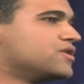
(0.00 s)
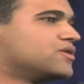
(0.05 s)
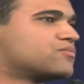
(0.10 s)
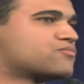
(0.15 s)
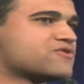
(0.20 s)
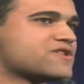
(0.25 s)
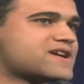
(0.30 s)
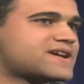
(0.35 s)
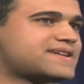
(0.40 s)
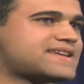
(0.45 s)
will
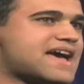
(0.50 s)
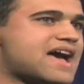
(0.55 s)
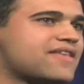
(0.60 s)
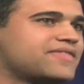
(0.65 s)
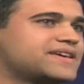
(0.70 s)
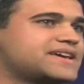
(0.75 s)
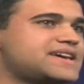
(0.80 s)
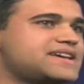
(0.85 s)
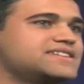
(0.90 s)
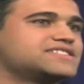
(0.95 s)
bring down
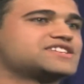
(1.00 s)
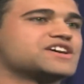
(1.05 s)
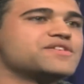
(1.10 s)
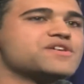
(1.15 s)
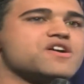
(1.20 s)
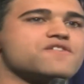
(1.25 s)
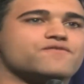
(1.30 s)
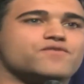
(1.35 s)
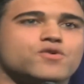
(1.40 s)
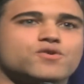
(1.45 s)
the heat until
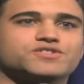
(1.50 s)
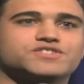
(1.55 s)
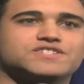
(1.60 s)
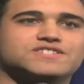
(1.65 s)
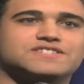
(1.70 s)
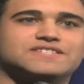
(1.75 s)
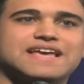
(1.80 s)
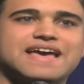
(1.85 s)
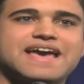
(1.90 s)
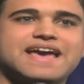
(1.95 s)
they're forced to
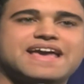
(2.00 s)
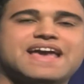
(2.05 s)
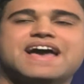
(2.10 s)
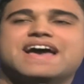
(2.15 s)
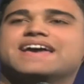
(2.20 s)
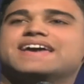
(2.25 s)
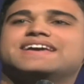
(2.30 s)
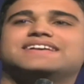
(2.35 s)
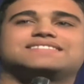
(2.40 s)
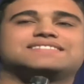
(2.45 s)
say,
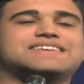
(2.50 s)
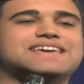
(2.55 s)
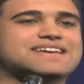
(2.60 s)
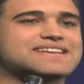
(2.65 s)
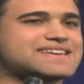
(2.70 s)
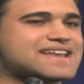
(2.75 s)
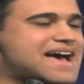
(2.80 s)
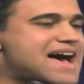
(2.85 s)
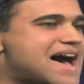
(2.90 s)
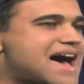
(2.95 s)
it's
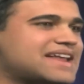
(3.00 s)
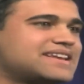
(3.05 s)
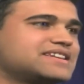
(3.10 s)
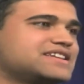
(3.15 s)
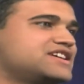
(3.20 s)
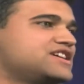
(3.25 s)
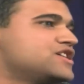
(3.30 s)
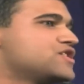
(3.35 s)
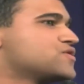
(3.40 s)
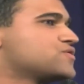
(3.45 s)
getting hot in
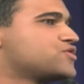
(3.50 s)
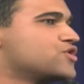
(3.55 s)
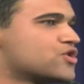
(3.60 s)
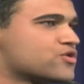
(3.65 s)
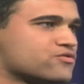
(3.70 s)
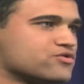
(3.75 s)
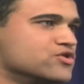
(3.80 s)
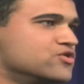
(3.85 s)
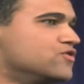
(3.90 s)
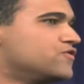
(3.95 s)
here, the
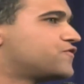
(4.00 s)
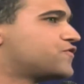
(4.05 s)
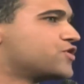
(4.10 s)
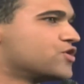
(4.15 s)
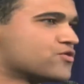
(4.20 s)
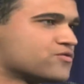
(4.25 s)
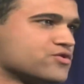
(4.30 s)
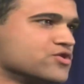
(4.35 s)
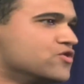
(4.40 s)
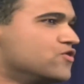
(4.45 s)

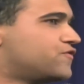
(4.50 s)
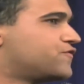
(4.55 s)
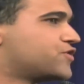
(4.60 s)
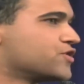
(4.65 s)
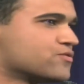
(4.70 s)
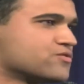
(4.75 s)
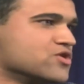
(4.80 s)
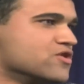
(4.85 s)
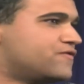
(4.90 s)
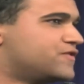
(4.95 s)

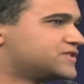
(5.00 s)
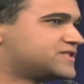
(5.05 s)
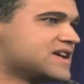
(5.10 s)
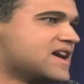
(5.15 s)
roof is